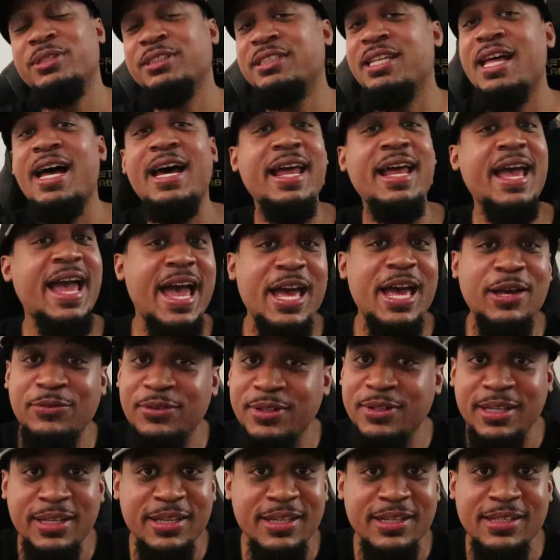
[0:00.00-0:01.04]
was not
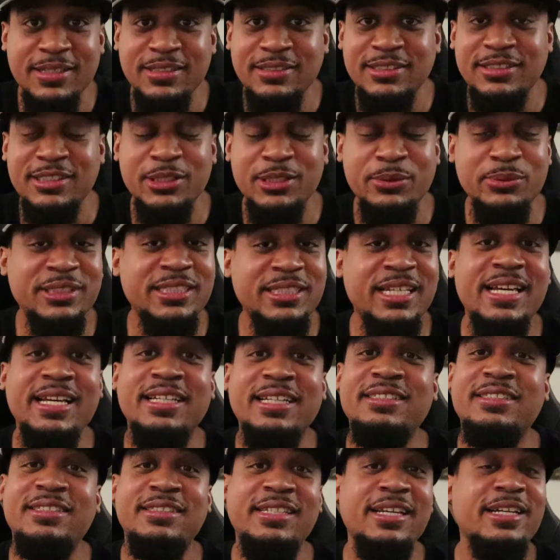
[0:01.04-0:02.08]
having it. She was
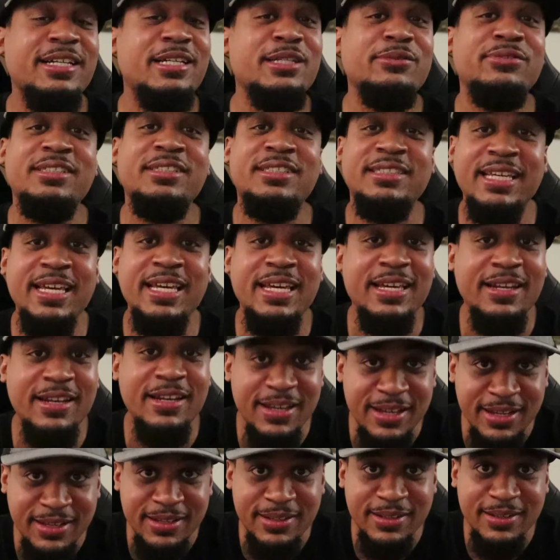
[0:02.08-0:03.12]
getting sick of
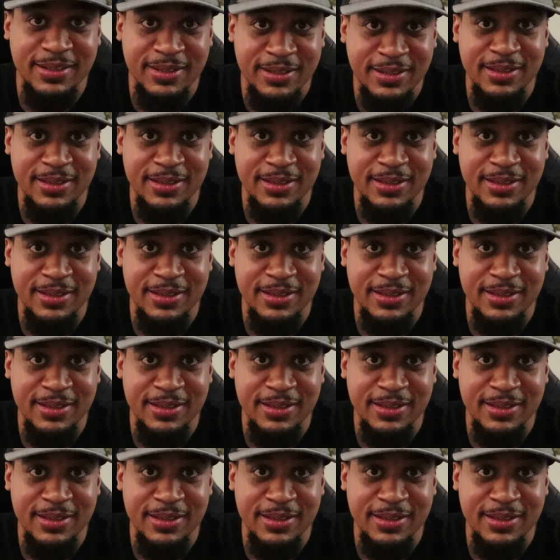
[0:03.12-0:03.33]
seeing it.